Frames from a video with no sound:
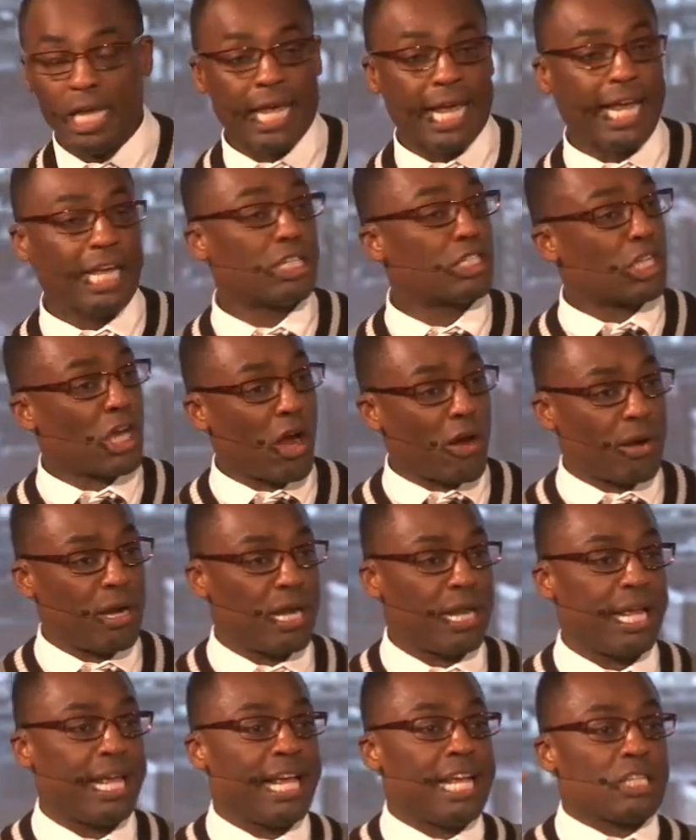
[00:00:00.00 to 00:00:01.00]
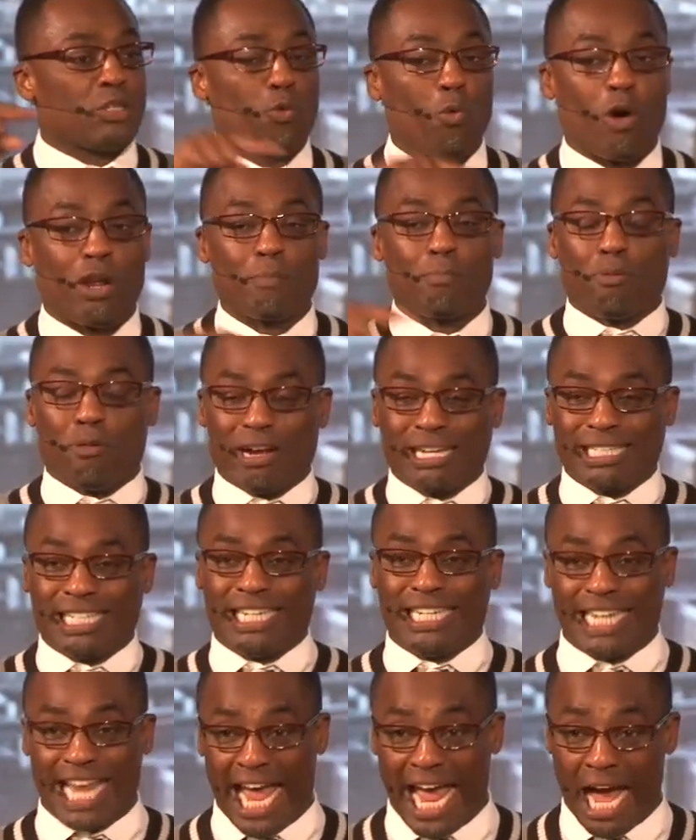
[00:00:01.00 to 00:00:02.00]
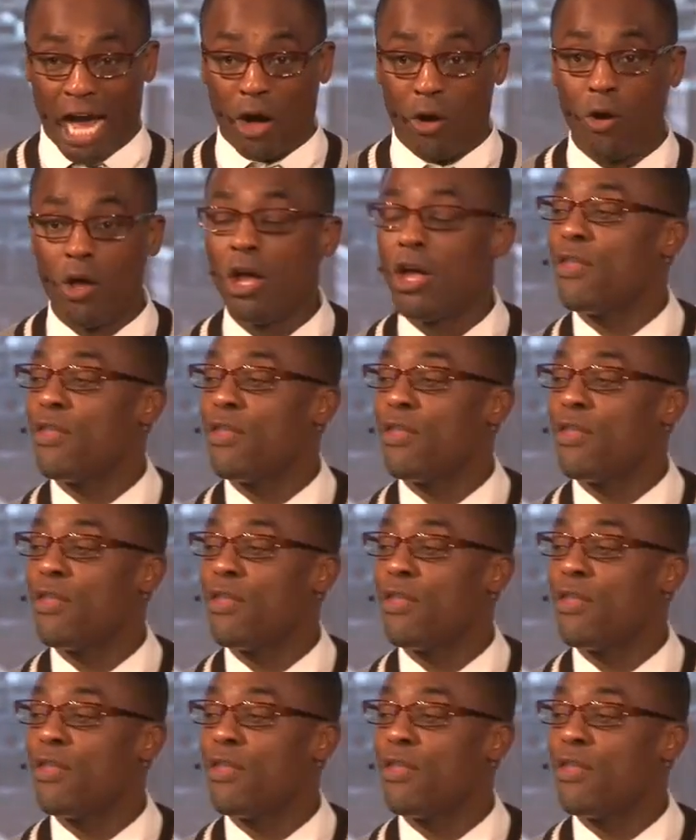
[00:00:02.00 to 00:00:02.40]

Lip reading: Eternity is one present now.